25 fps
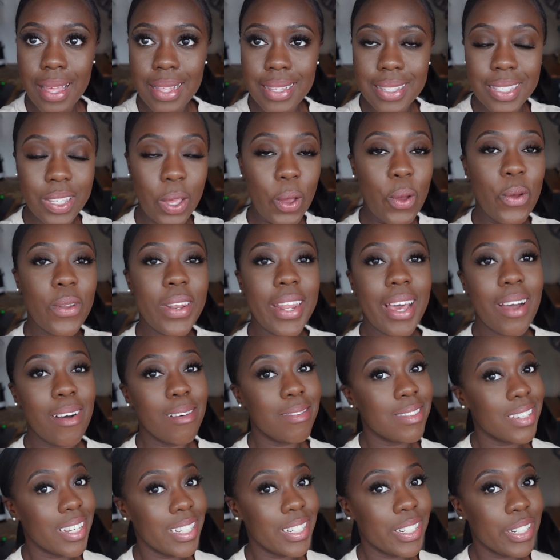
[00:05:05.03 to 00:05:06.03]
So now
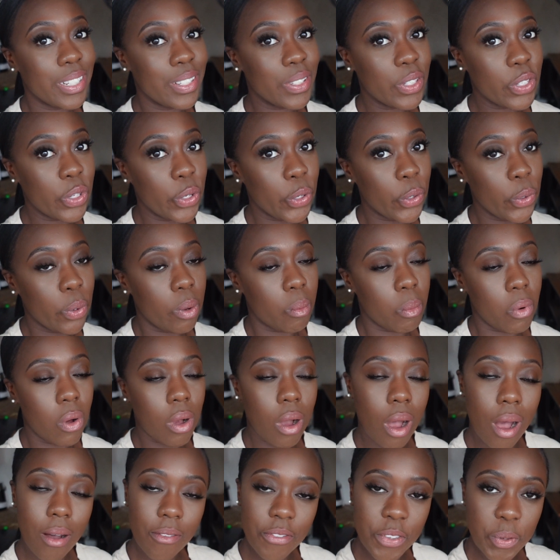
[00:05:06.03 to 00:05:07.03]
I've changed into a more
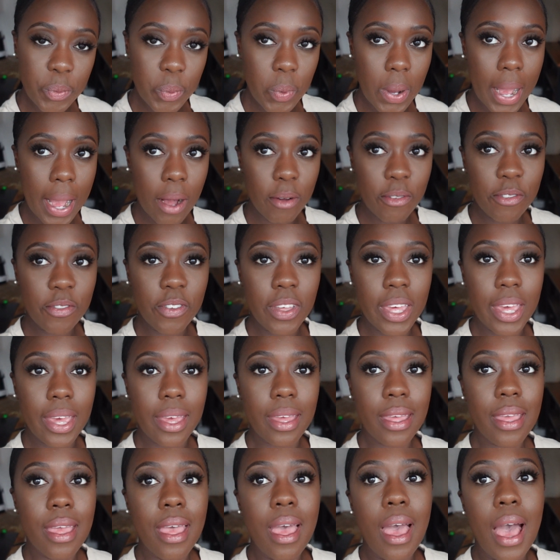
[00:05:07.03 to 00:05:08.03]
comfortable
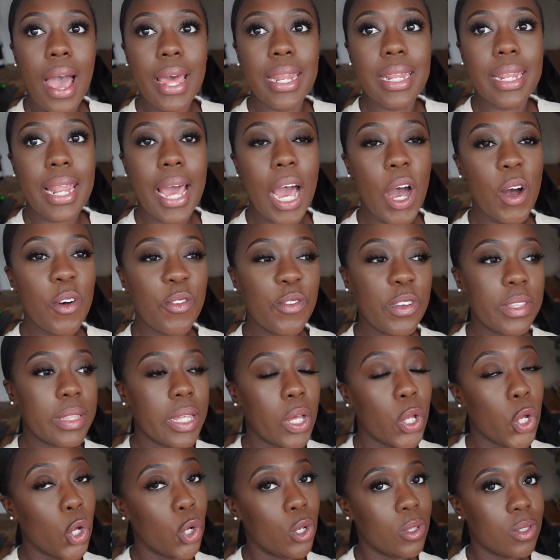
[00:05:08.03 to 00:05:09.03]
outfit and an outfit
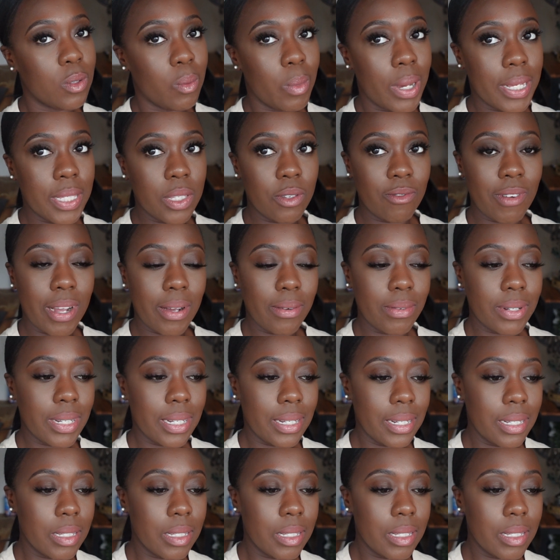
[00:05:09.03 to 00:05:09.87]
that goes with my surrounding.